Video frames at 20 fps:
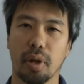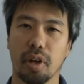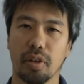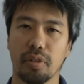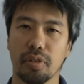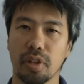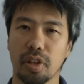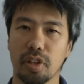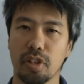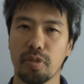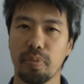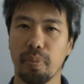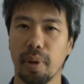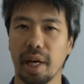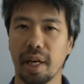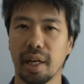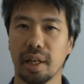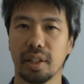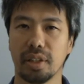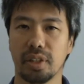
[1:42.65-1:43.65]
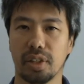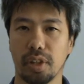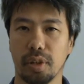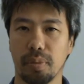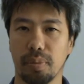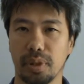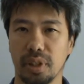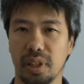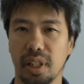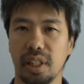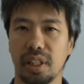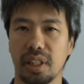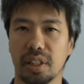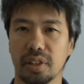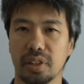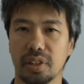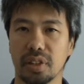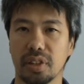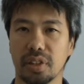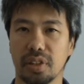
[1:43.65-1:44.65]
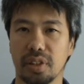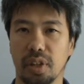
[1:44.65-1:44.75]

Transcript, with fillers: often aspire to positions